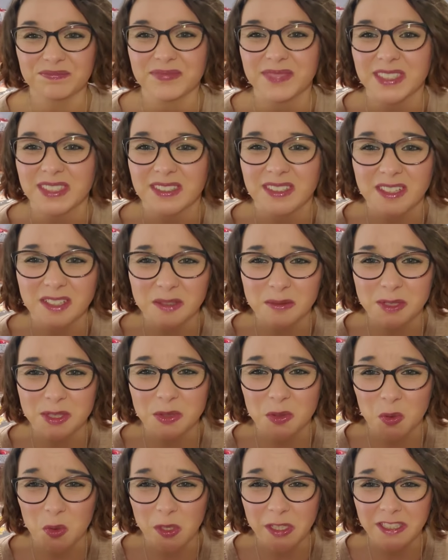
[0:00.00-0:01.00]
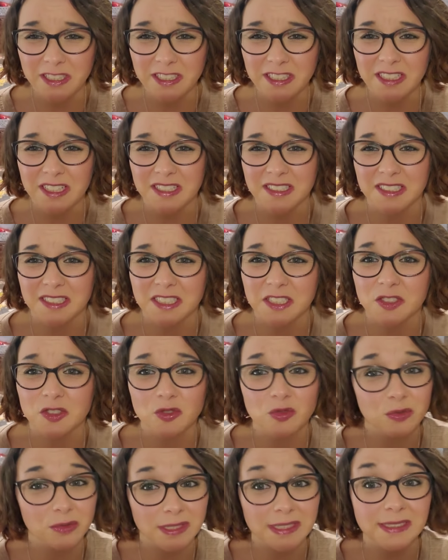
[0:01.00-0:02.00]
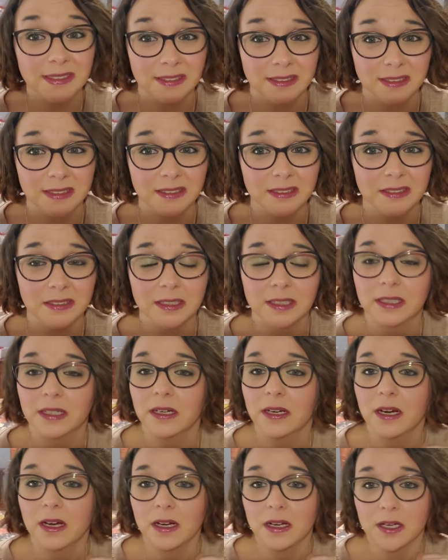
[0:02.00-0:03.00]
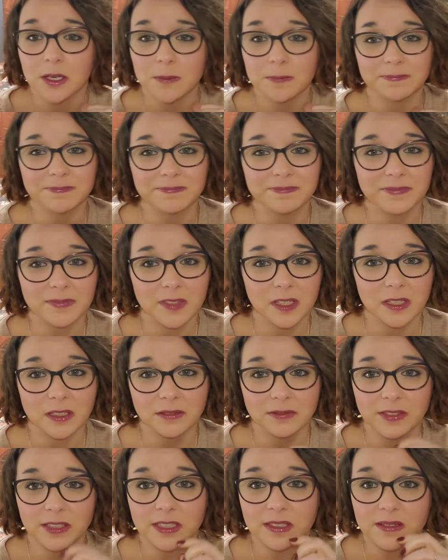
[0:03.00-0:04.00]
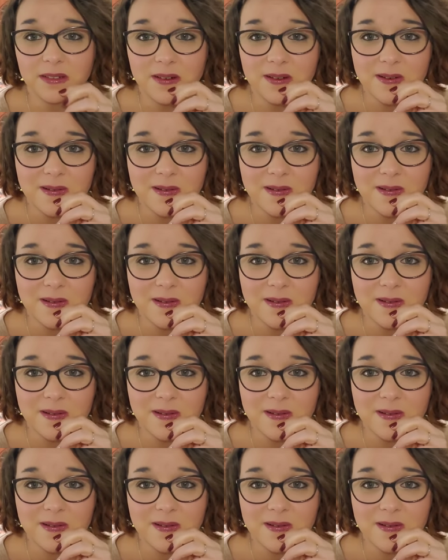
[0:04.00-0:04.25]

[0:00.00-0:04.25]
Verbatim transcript: It's not so much oily as it is greasy. Um, not a fan.